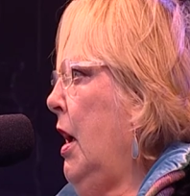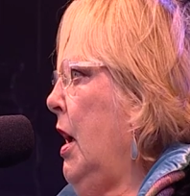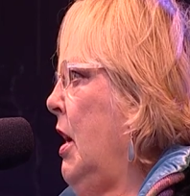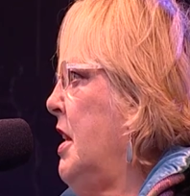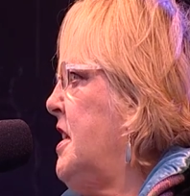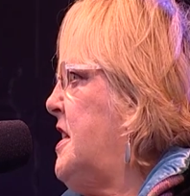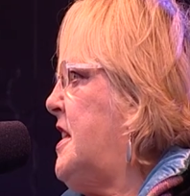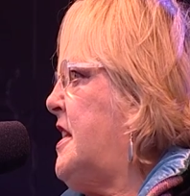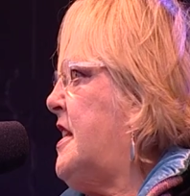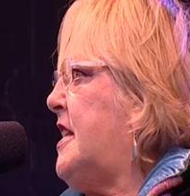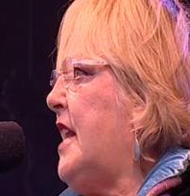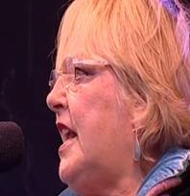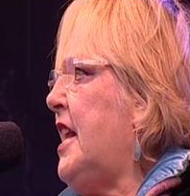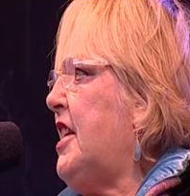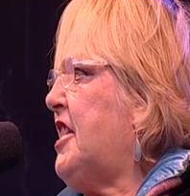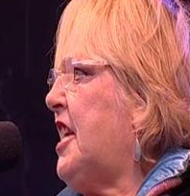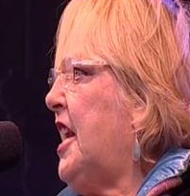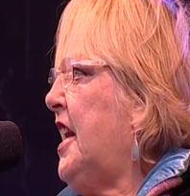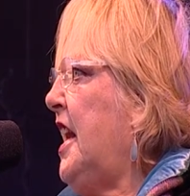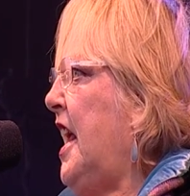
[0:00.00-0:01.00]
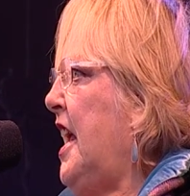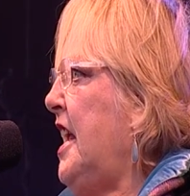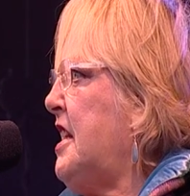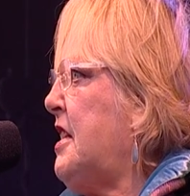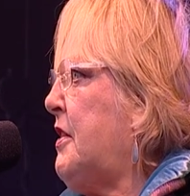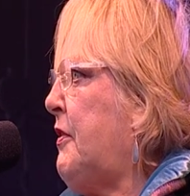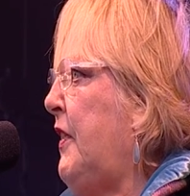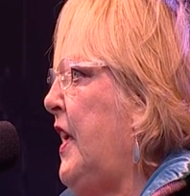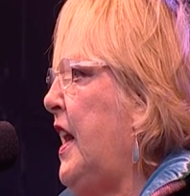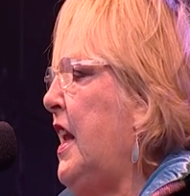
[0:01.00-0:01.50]
Such a
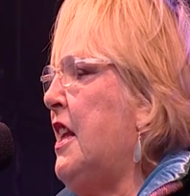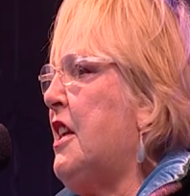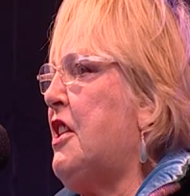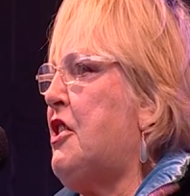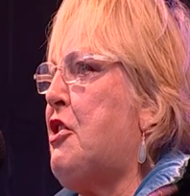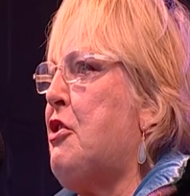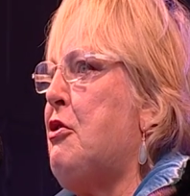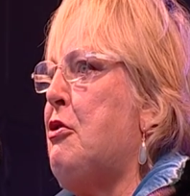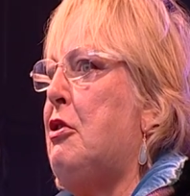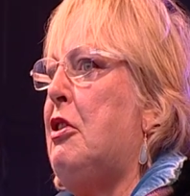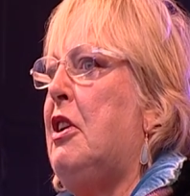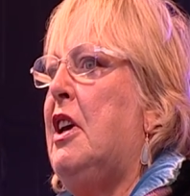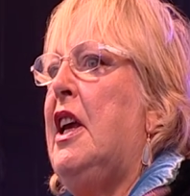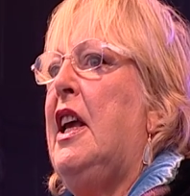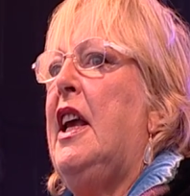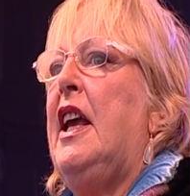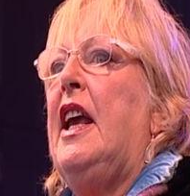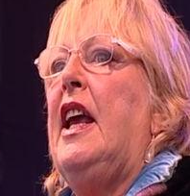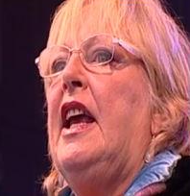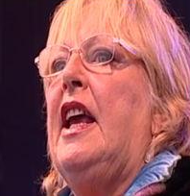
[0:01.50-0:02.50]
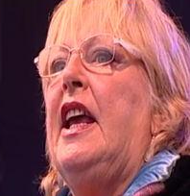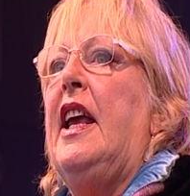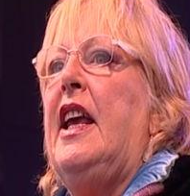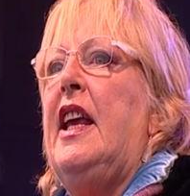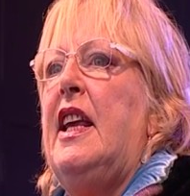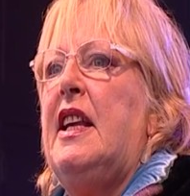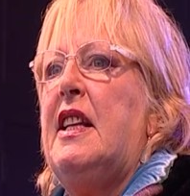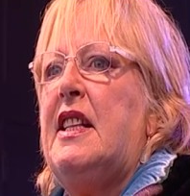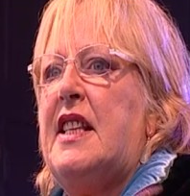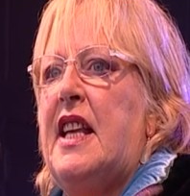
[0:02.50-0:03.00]
nice fella too.
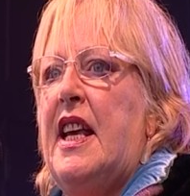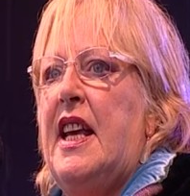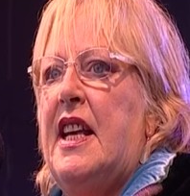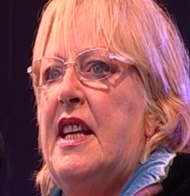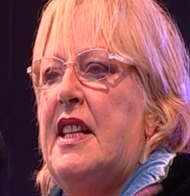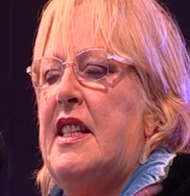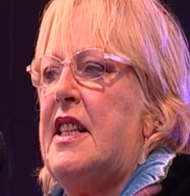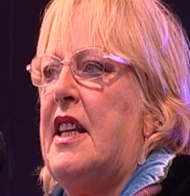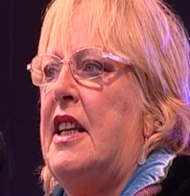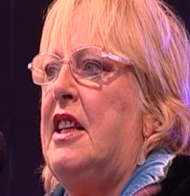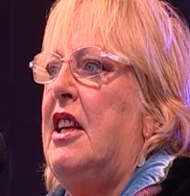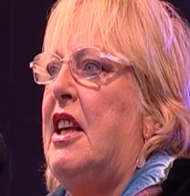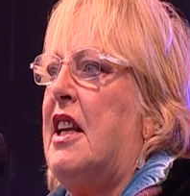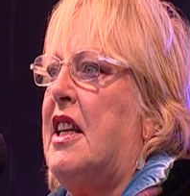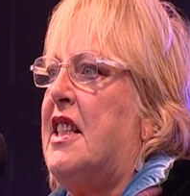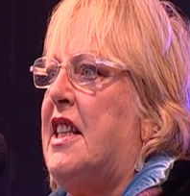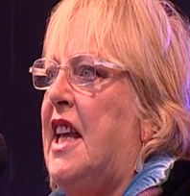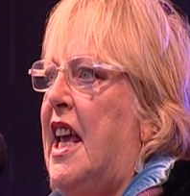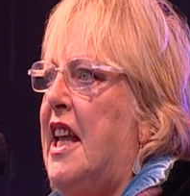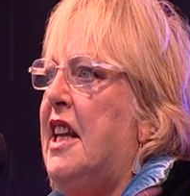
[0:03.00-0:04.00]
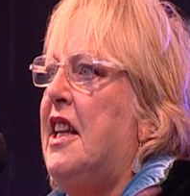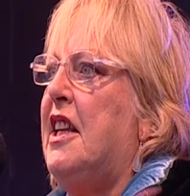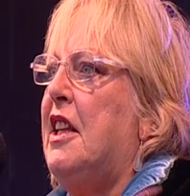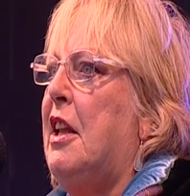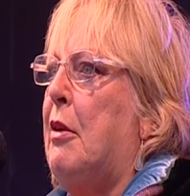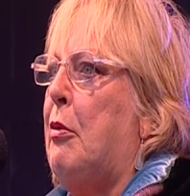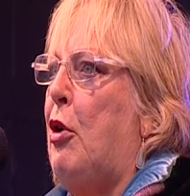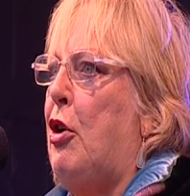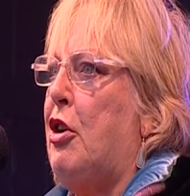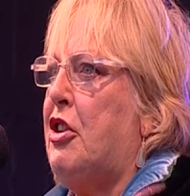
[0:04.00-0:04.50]
He says you're dead in
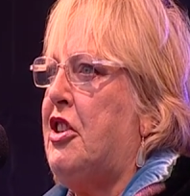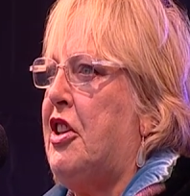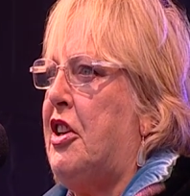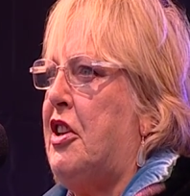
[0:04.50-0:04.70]
the water